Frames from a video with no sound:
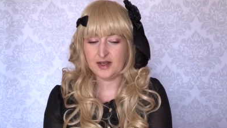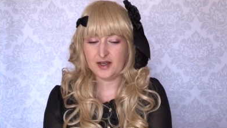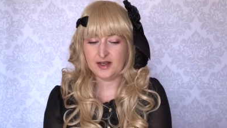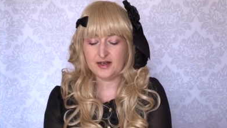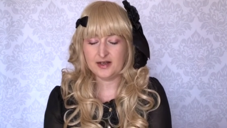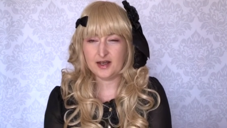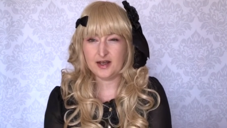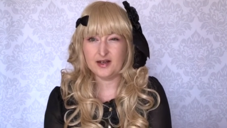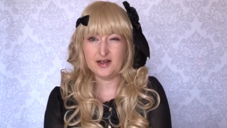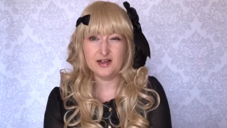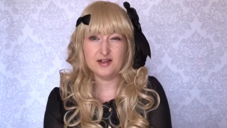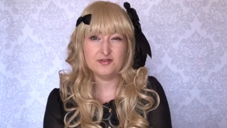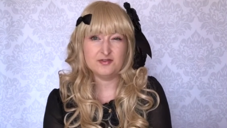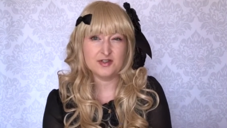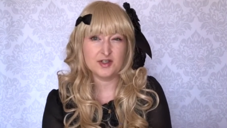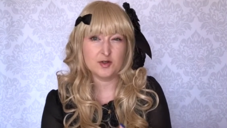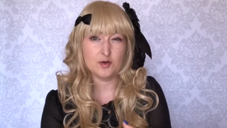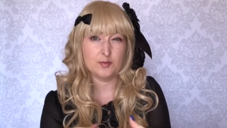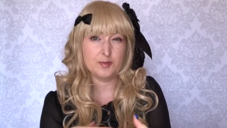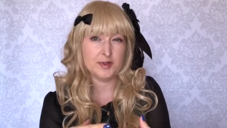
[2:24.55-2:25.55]
And then if
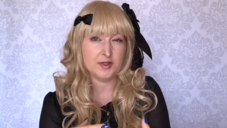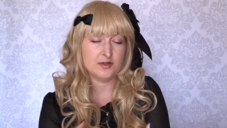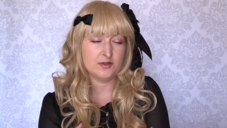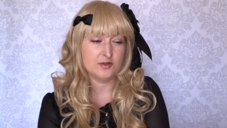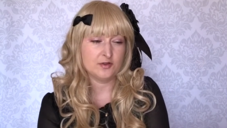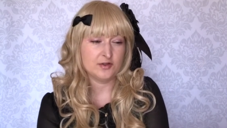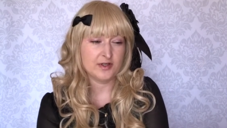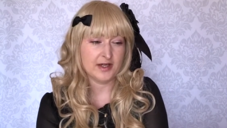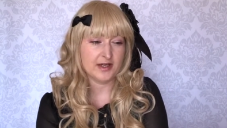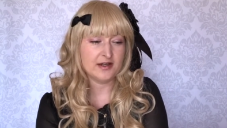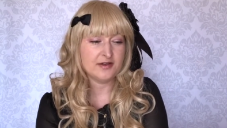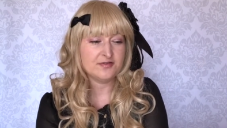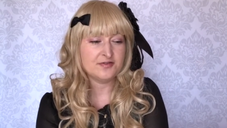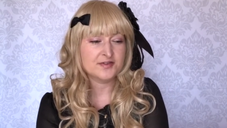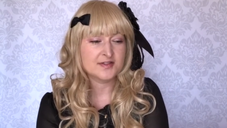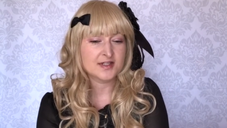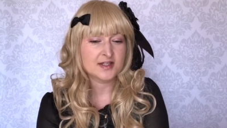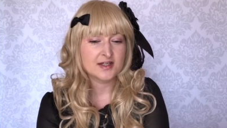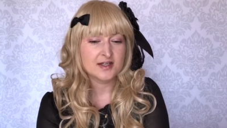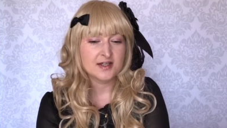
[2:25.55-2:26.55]
they open a new
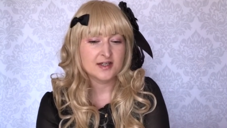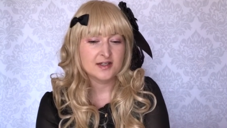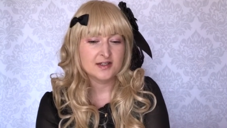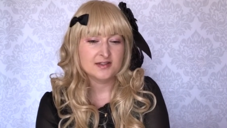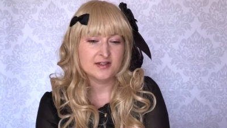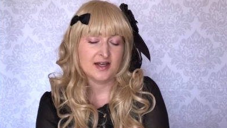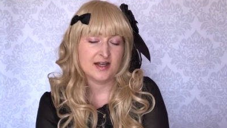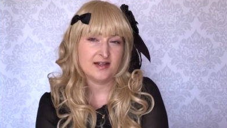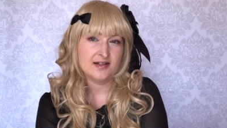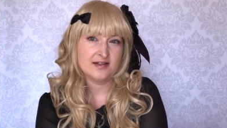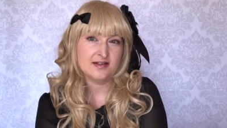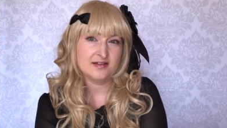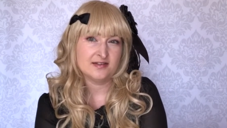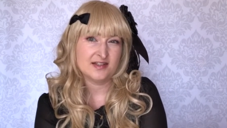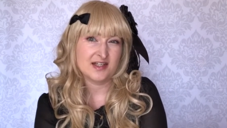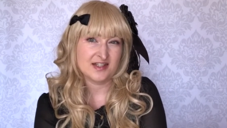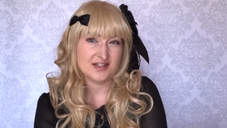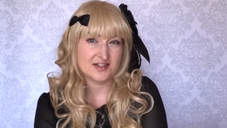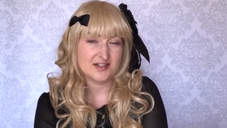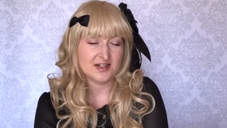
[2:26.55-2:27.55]
gift, then
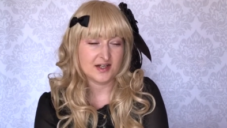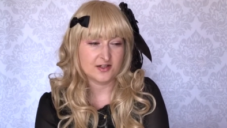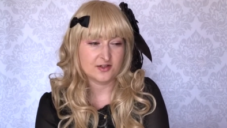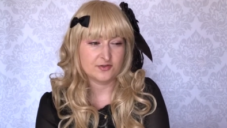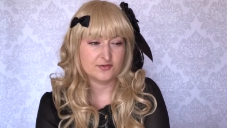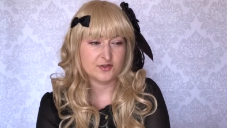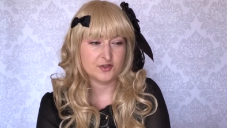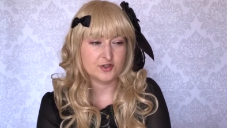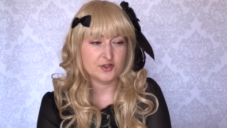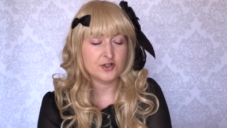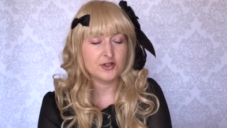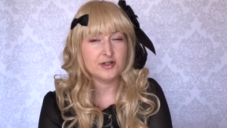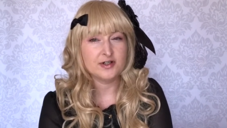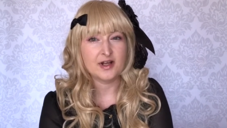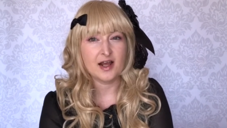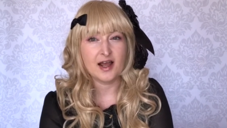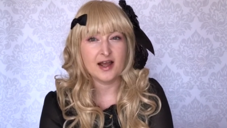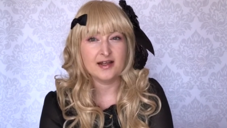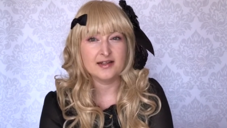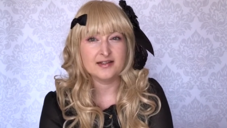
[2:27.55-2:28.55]
that's the end of the turn,
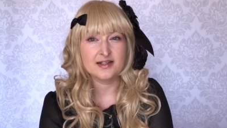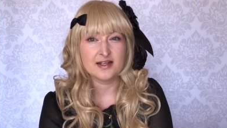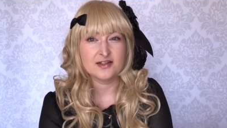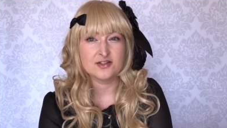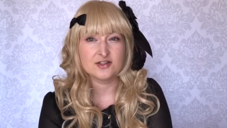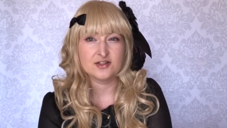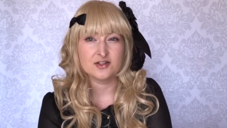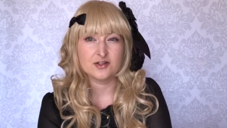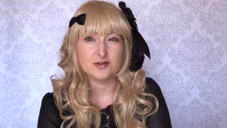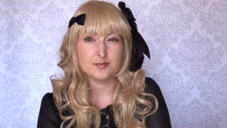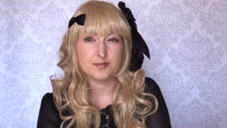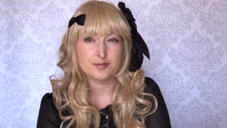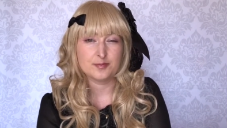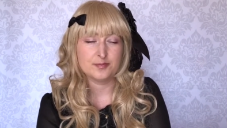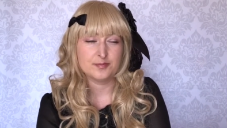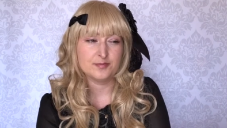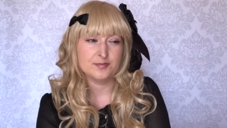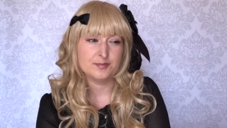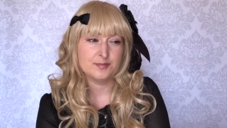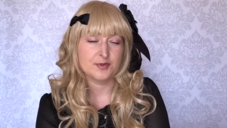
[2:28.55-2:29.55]
and that's the
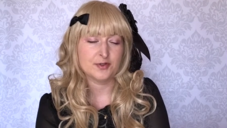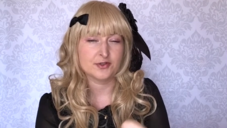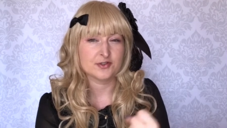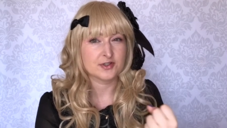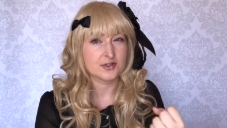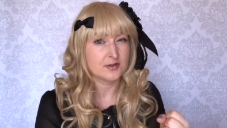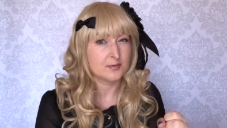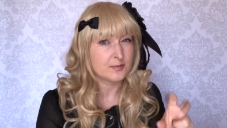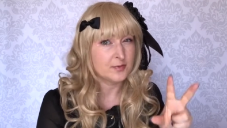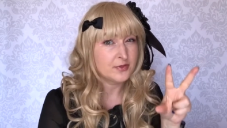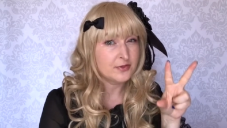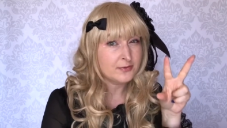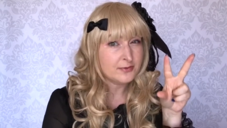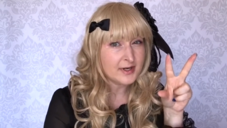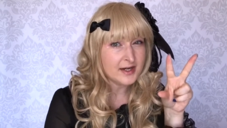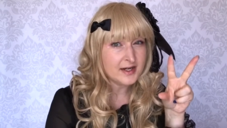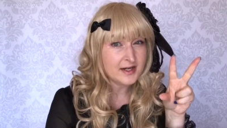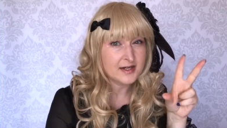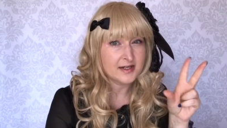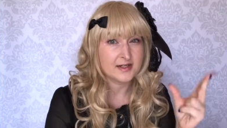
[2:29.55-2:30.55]
person number
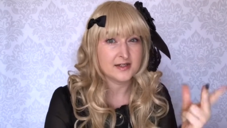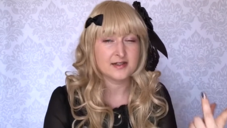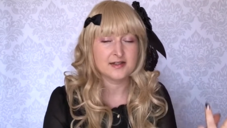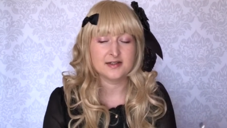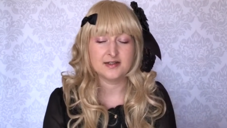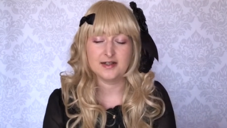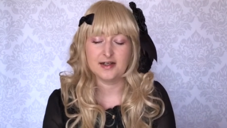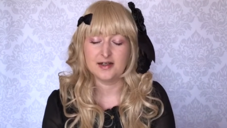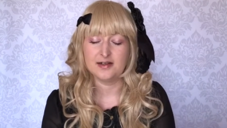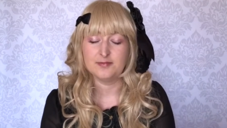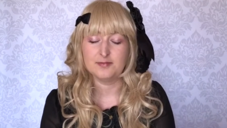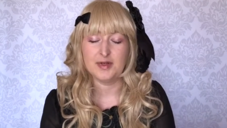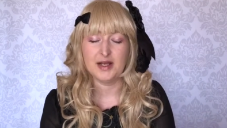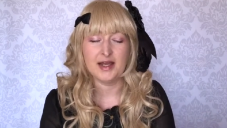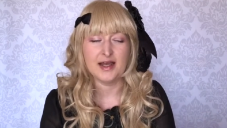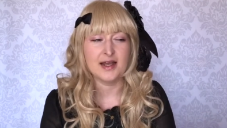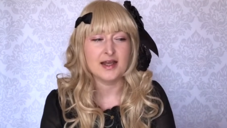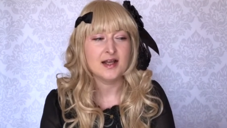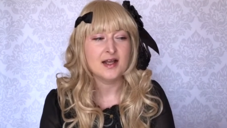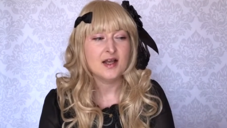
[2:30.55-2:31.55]
three can
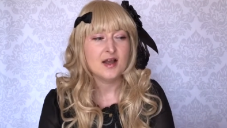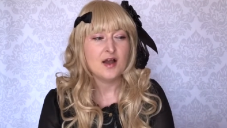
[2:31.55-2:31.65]
play.